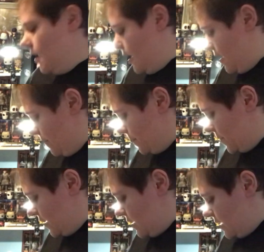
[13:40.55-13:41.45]

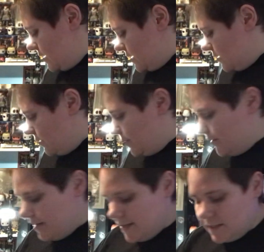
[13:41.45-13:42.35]
So the
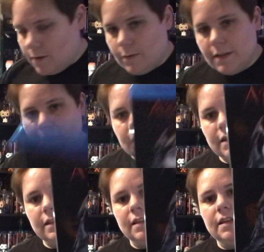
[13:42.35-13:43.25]
Blu-rays, there was
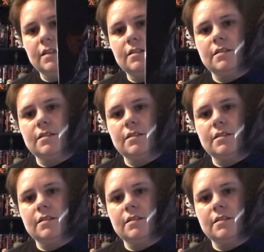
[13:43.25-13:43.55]
the